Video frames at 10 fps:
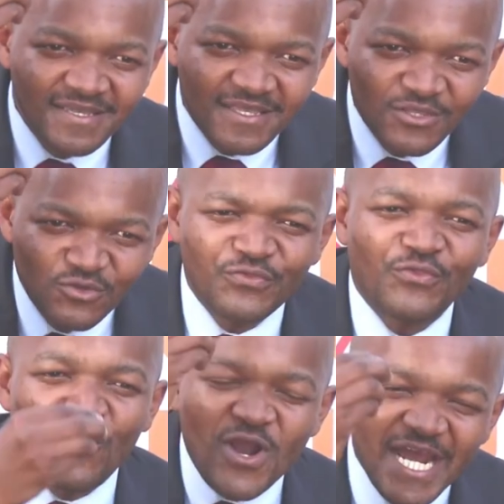
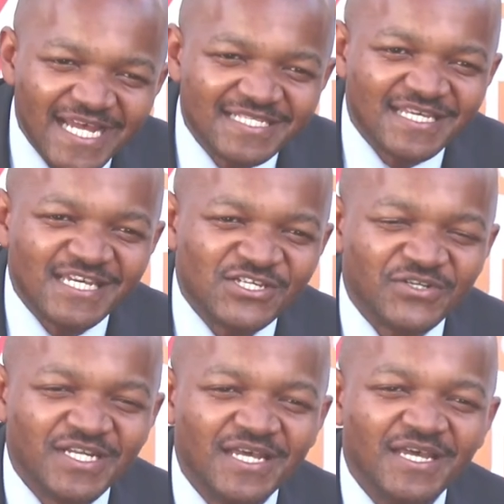youth
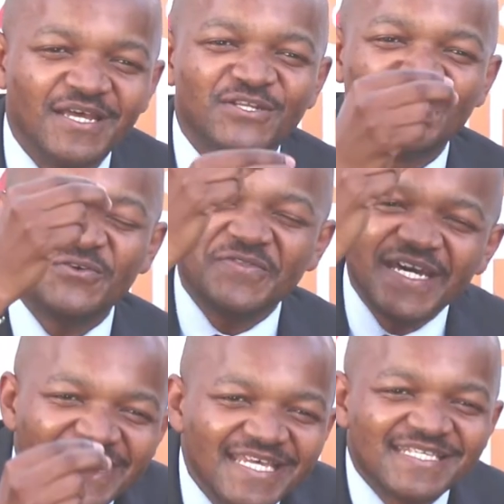organization took
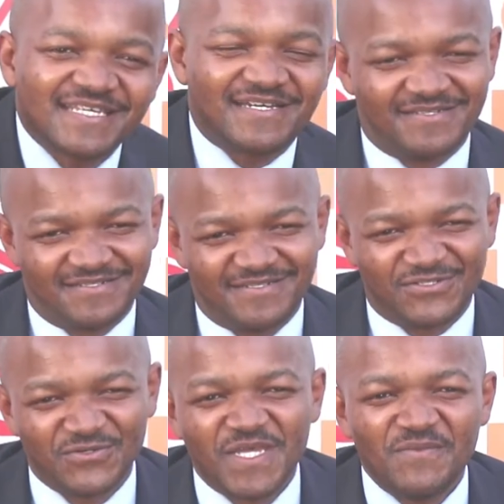the risk
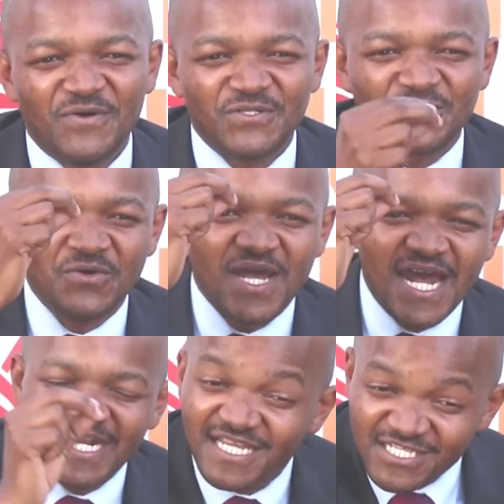to be able to
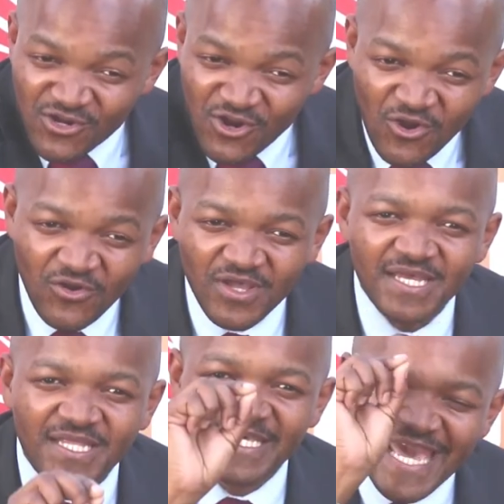underscore
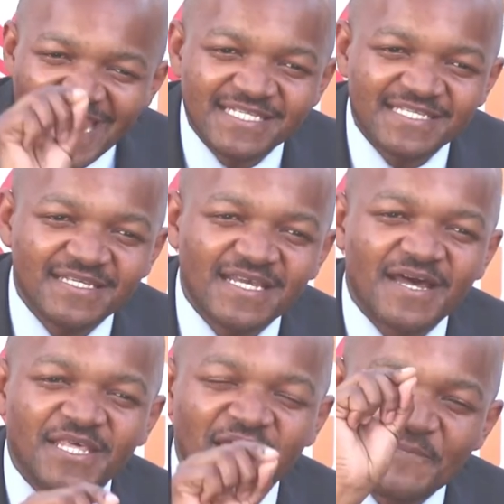the essence
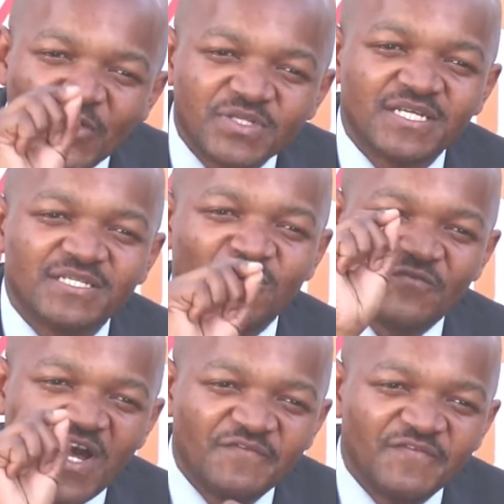and the importance
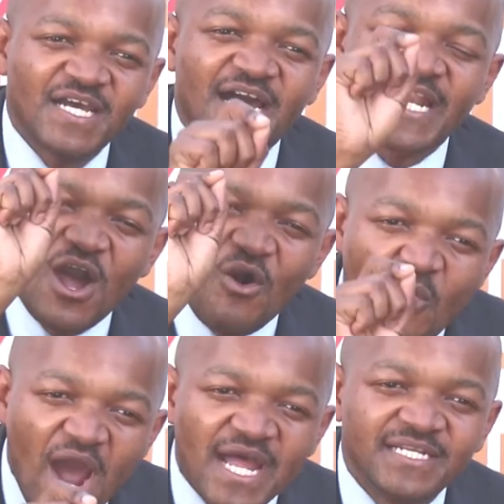of having an
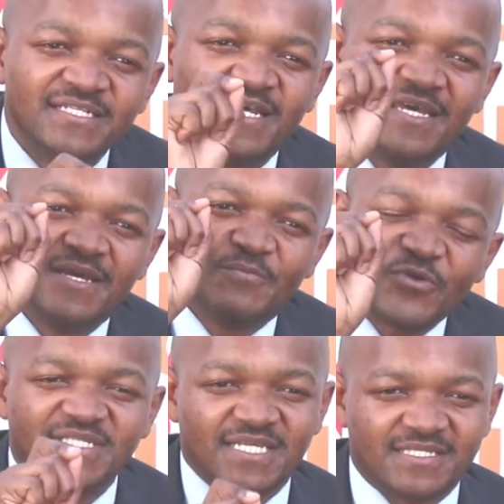award
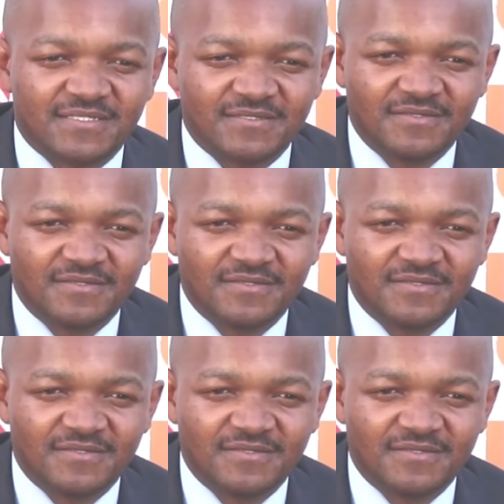process